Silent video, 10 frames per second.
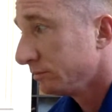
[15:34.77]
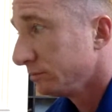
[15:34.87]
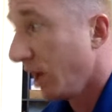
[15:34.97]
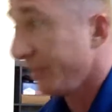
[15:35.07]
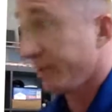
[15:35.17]

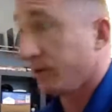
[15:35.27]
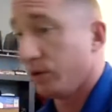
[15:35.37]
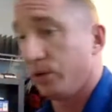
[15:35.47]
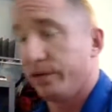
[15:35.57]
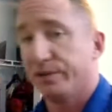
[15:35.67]
Nothing,
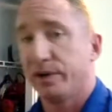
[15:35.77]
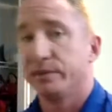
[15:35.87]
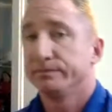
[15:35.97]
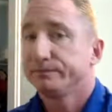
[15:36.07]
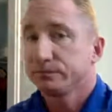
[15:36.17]
totally free.
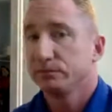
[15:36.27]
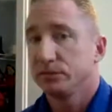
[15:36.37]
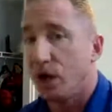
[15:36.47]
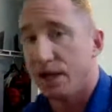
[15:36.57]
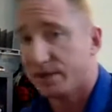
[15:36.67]

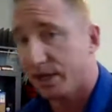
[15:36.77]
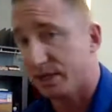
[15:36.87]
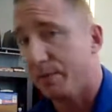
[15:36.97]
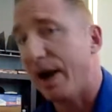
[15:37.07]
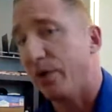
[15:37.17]
No, it's
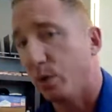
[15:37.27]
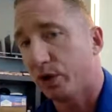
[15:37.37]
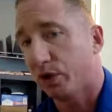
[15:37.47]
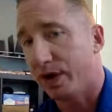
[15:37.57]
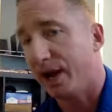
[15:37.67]
about
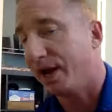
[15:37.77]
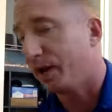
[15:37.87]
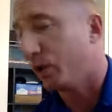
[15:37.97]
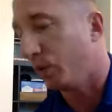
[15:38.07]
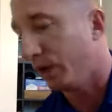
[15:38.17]
creating
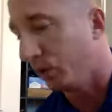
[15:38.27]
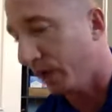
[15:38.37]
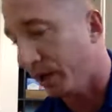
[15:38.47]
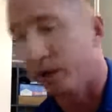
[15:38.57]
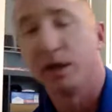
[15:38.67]
a
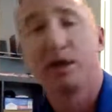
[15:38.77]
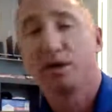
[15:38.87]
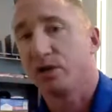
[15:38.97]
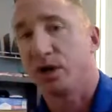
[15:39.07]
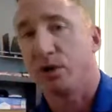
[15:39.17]
win-win.
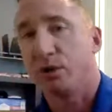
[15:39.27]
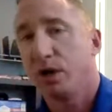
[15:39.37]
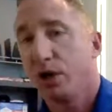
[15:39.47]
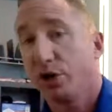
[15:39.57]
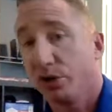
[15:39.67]
So
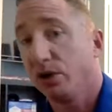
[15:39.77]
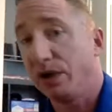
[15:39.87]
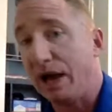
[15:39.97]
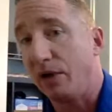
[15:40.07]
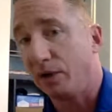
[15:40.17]
you're
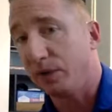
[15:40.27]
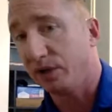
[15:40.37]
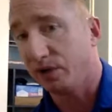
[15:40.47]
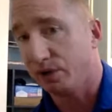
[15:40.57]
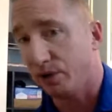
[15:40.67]
allowing me
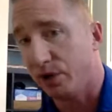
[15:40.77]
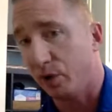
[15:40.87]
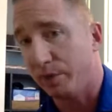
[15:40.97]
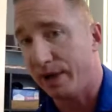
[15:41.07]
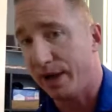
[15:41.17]
to do an
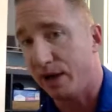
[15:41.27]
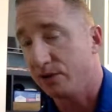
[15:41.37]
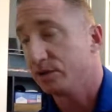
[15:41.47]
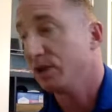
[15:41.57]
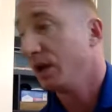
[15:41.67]
open
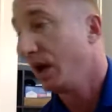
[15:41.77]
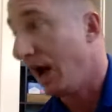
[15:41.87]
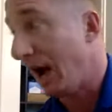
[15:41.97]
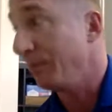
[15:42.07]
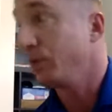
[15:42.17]
house.
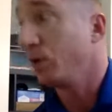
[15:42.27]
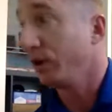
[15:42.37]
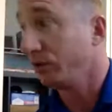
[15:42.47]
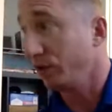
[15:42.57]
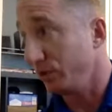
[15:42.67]
I'm
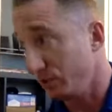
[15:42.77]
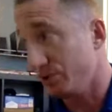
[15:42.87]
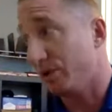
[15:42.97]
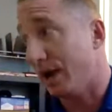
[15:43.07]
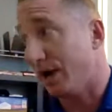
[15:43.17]
going to use
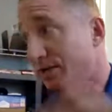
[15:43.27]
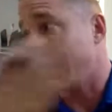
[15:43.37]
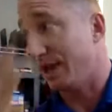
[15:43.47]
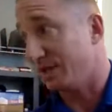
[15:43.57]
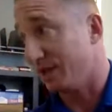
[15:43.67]
your
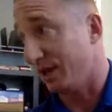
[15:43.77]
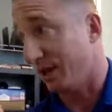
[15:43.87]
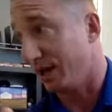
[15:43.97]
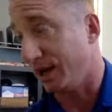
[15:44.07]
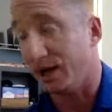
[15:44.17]
house as
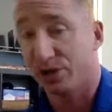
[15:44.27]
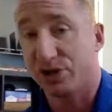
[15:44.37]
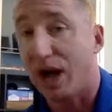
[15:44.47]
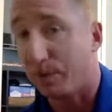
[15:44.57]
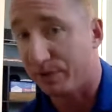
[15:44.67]
a
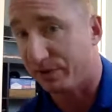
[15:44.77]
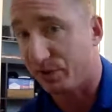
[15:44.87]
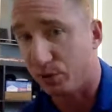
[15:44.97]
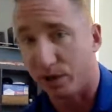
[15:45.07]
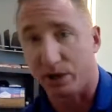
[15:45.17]
shop, if
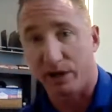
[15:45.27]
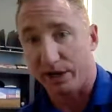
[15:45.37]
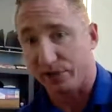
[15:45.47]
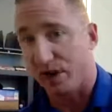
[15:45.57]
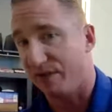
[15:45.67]
you will, and
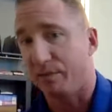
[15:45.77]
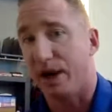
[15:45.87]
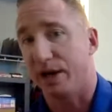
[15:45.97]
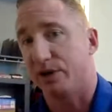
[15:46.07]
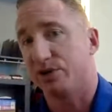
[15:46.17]
drive
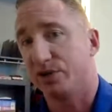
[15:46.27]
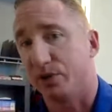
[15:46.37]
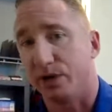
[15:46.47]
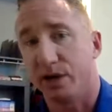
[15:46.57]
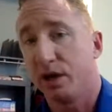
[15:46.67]
buyers
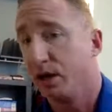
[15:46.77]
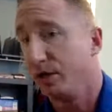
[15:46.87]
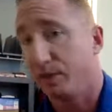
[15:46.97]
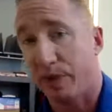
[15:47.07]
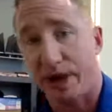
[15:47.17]
to it.
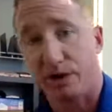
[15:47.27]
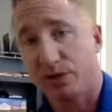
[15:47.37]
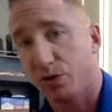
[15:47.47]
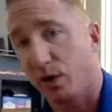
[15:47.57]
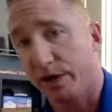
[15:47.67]
The buyers
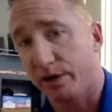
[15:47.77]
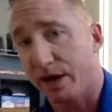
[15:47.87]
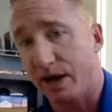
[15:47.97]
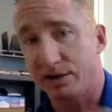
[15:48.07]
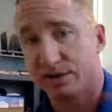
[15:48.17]
who want your
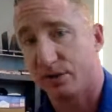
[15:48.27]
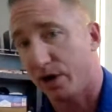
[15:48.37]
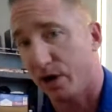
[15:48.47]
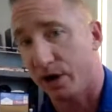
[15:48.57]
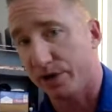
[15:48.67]
house,
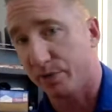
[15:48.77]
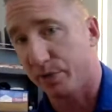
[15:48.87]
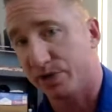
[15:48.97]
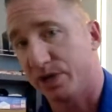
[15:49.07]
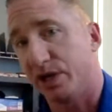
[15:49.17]
they're
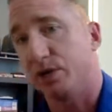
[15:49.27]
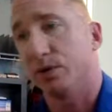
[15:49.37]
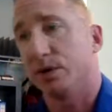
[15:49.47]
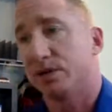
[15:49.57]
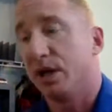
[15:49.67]
100%
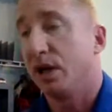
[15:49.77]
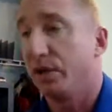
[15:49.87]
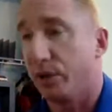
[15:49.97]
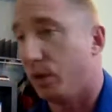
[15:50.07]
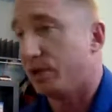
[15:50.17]
yours.
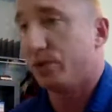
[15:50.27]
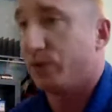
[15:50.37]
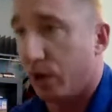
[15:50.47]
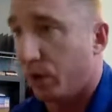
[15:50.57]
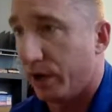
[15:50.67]
The ones who
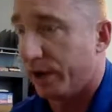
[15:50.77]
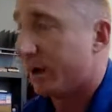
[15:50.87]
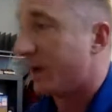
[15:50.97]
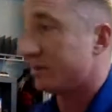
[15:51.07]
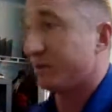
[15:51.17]
don't want your
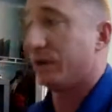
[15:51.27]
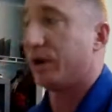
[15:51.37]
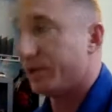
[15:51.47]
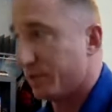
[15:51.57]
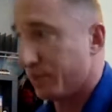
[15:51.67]
house, they're
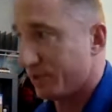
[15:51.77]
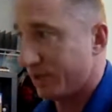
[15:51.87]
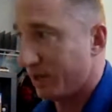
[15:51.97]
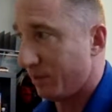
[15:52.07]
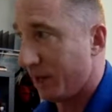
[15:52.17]

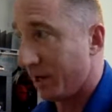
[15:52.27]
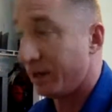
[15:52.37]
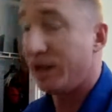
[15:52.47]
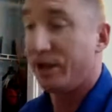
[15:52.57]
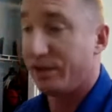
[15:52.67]
100% mine.
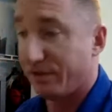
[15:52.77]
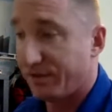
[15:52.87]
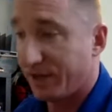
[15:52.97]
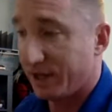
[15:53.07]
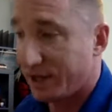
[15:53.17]
The
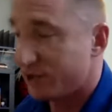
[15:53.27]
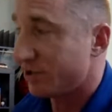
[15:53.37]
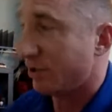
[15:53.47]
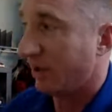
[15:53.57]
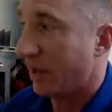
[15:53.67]
fee is
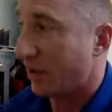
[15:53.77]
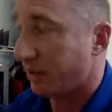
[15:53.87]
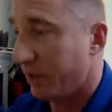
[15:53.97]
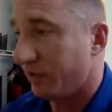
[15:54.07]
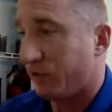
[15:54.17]
you're allowing
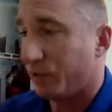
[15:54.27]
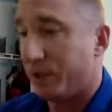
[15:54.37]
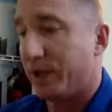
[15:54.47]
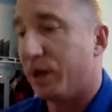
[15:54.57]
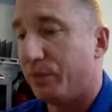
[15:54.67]
me to
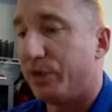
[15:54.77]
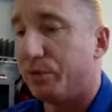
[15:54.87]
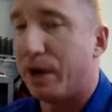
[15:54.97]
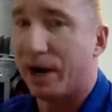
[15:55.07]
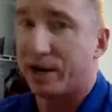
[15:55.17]
pick up new
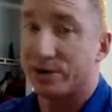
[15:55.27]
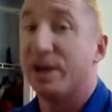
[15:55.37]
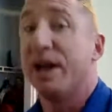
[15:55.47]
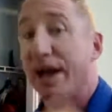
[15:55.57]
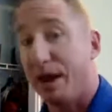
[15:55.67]
buyers,
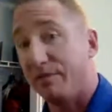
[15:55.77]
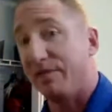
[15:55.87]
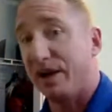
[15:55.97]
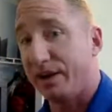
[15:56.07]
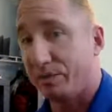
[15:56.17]
and I'm
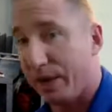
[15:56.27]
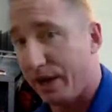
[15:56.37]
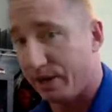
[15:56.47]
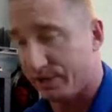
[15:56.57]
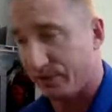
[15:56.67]
finding
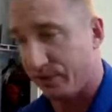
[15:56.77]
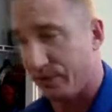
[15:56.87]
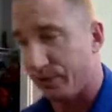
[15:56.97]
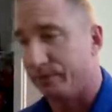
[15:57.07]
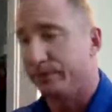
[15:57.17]
buyers for
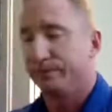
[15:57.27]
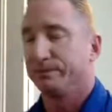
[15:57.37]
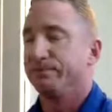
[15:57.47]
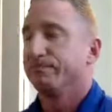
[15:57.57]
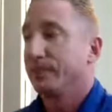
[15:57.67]
you.
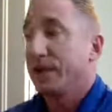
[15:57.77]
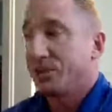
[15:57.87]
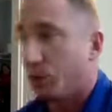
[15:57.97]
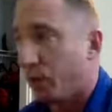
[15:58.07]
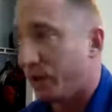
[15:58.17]
It's
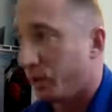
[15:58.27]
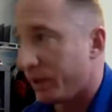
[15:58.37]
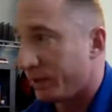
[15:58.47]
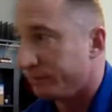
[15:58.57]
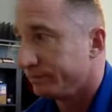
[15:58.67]
a
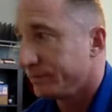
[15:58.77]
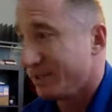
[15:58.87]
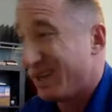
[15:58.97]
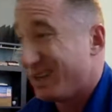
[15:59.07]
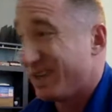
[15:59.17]
win-win. Does
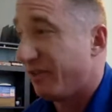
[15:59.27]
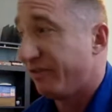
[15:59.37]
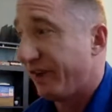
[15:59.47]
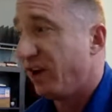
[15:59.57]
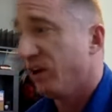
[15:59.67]
that sound
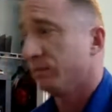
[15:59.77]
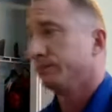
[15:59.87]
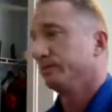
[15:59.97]
fair?